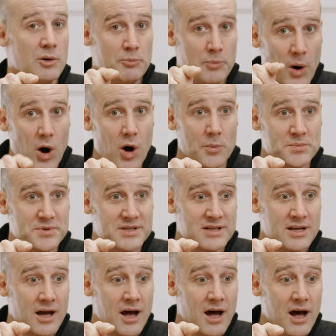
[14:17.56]

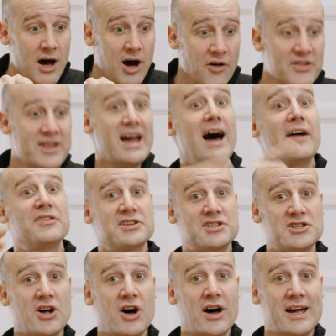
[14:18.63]
pops on the other
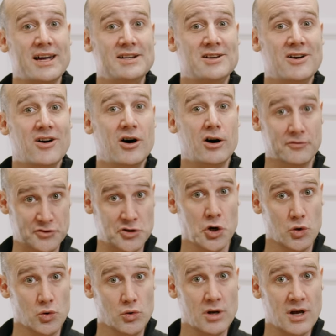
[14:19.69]
side of
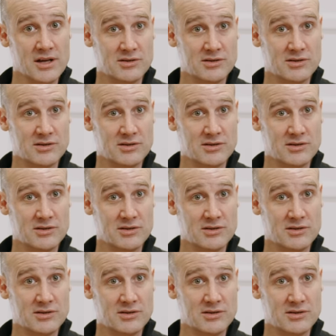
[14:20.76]
2.